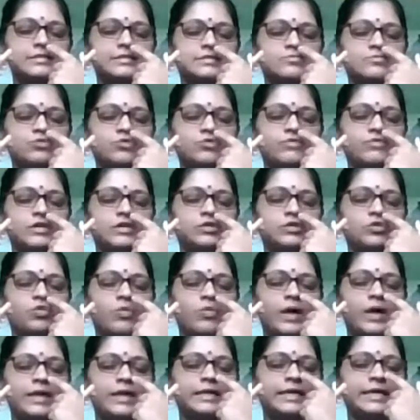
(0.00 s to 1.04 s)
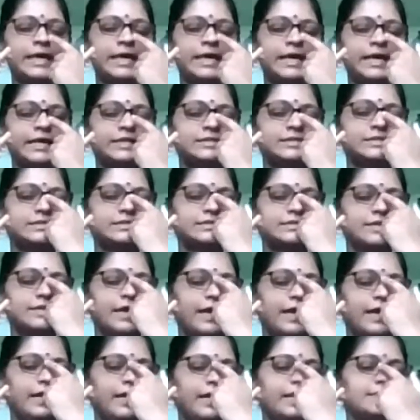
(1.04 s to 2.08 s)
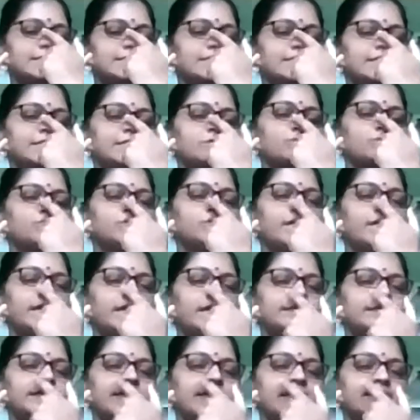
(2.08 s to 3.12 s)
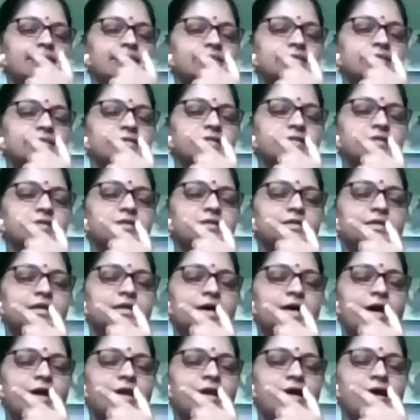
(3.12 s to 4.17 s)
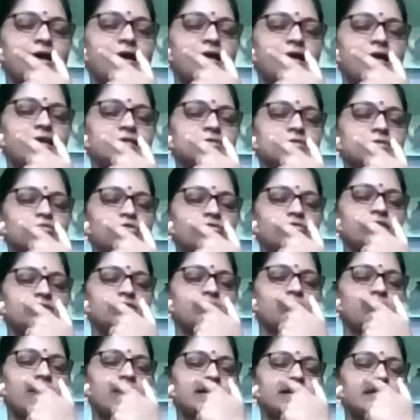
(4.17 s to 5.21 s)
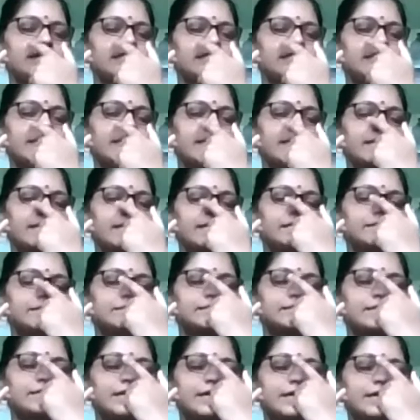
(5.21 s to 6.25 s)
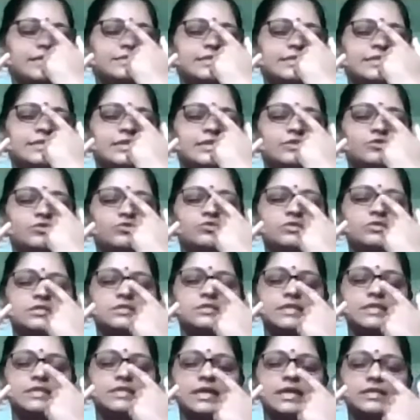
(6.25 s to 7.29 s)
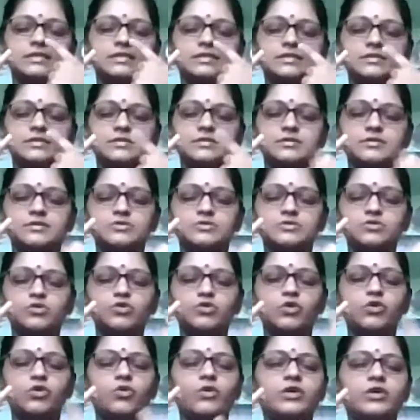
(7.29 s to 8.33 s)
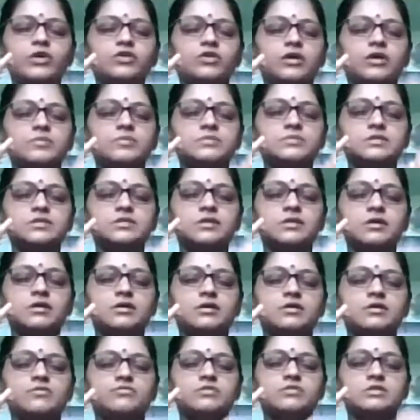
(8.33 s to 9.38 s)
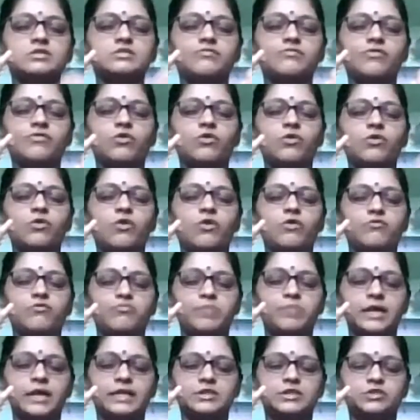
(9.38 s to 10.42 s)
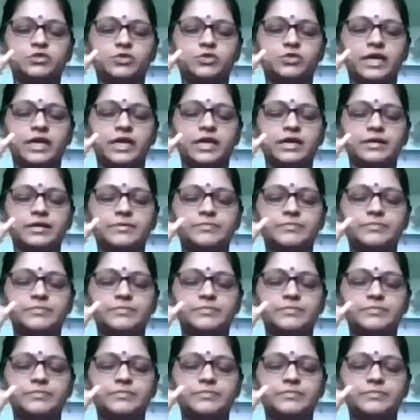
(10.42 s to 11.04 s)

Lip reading: is moving through one gate and exiting through the other gate. And air is moving through another gate, exiting through this gate. So you're going to observe this flow of breath today.